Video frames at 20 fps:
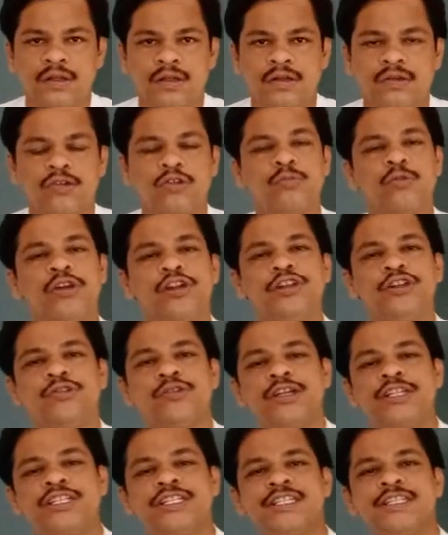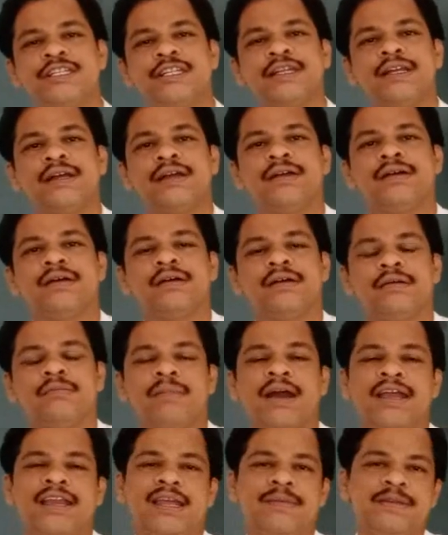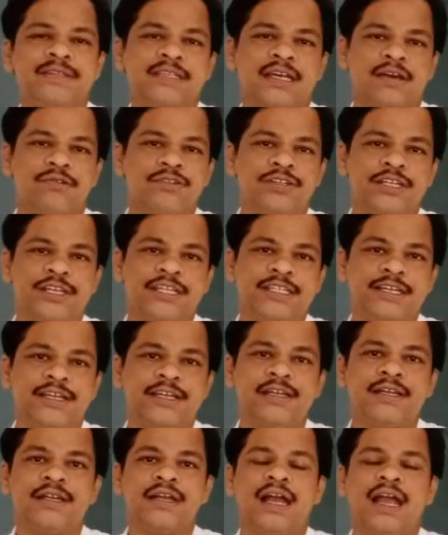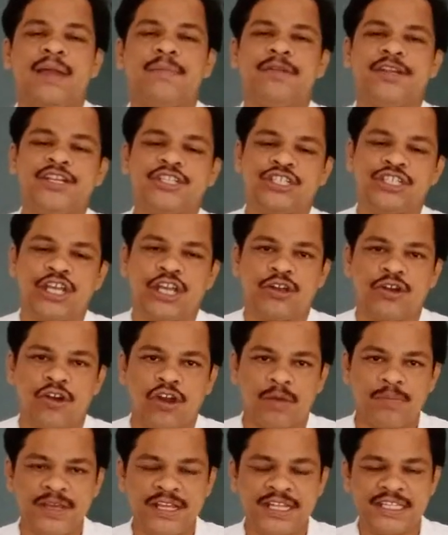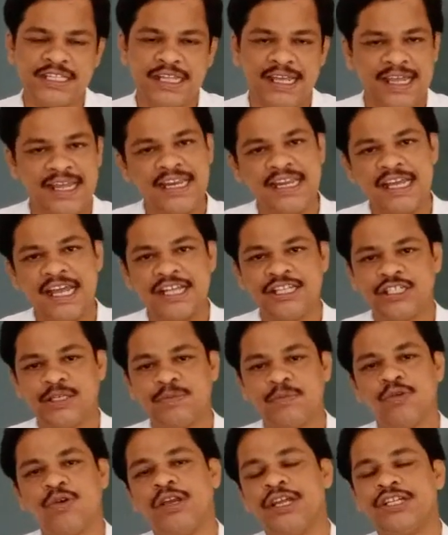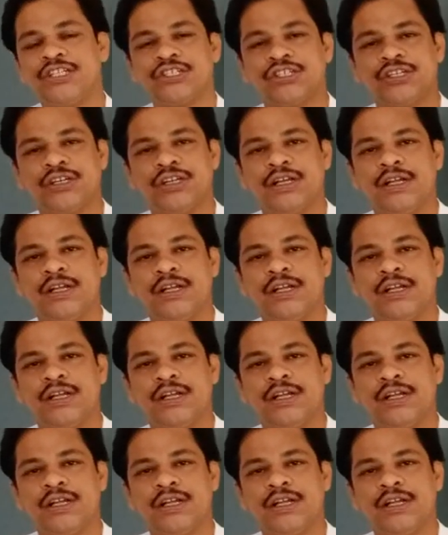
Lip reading: Good morning, students. My name is Avsar sir. I am teaching economics in HM College.